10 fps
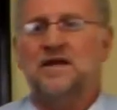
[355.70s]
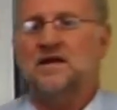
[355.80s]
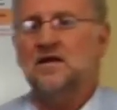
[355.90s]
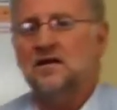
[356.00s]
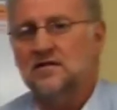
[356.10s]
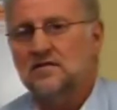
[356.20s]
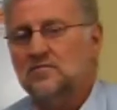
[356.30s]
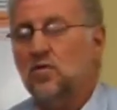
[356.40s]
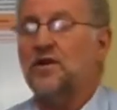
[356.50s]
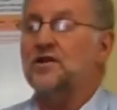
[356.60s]
be,
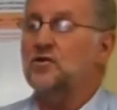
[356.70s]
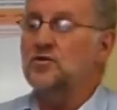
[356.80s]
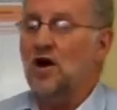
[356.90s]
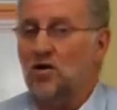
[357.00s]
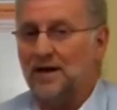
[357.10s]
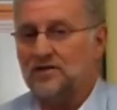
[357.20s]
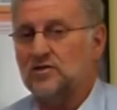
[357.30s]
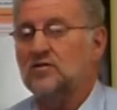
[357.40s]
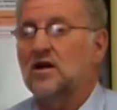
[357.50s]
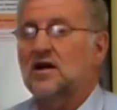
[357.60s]
what they do know about
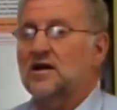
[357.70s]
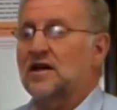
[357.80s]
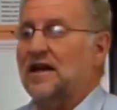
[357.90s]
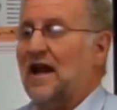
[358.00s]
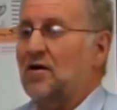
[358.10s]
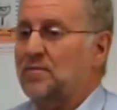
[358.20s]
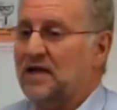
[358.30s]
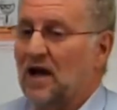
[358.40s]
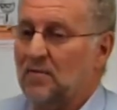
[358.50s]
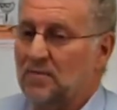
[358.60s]
you can now
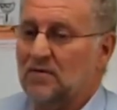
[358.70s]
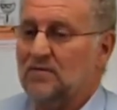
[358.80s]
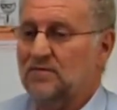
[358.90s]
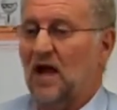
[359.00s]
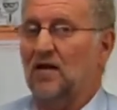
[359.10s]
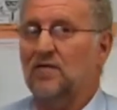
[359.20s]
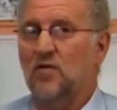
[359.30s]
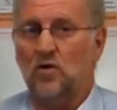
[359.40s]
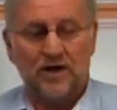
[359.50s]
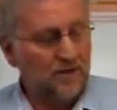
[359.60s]
become null and
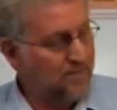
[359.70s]
void.